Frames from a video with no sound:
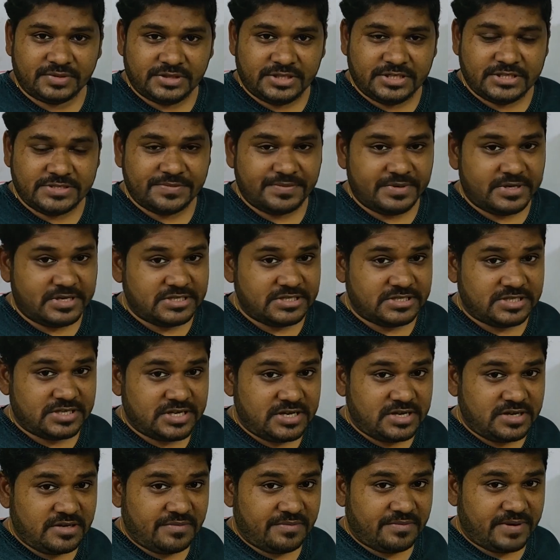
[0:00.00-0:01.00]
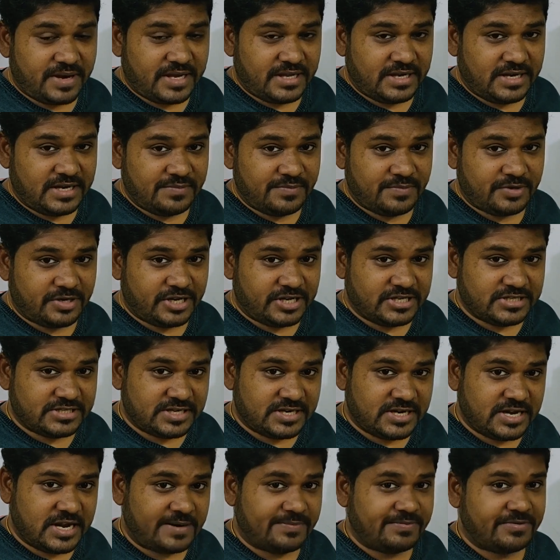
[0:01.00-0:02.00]
This V is the final
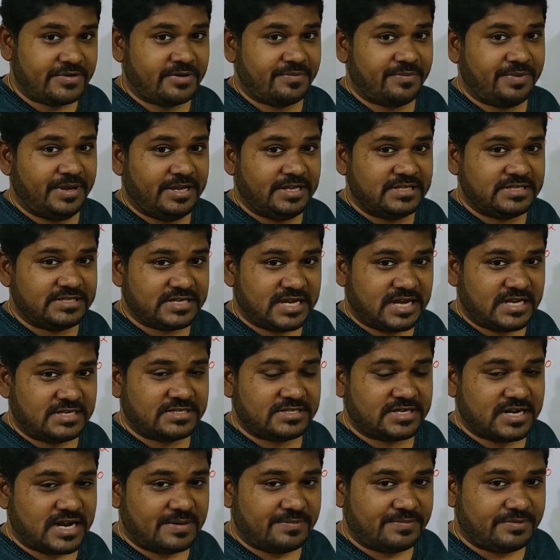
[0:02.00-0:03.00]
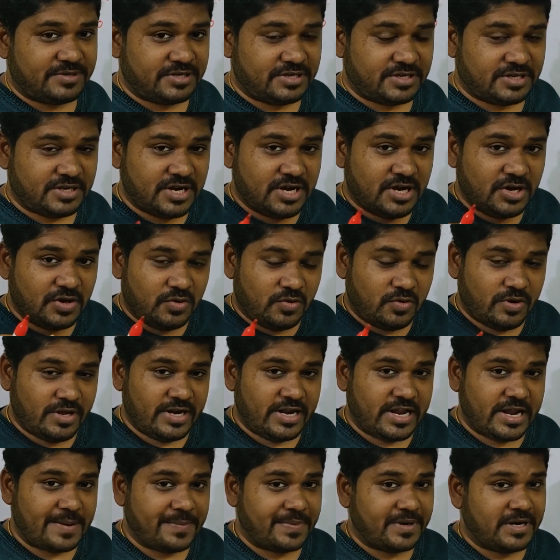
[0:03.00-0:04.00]
potential after being charged. After
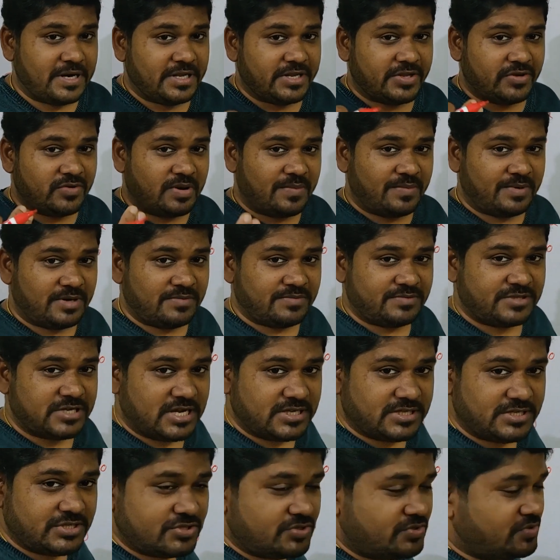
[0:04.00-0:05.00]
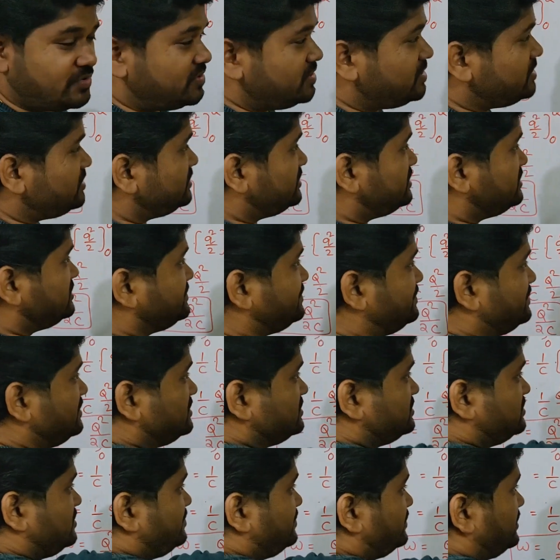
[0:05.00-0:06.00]
when capital Q amount of charge is stored, this
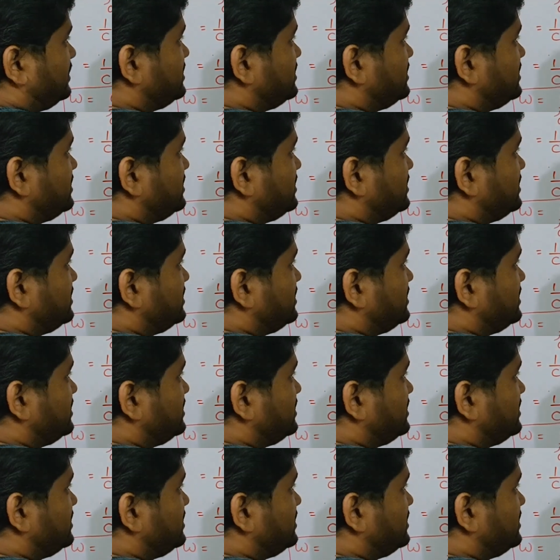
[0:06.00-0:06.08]
V is the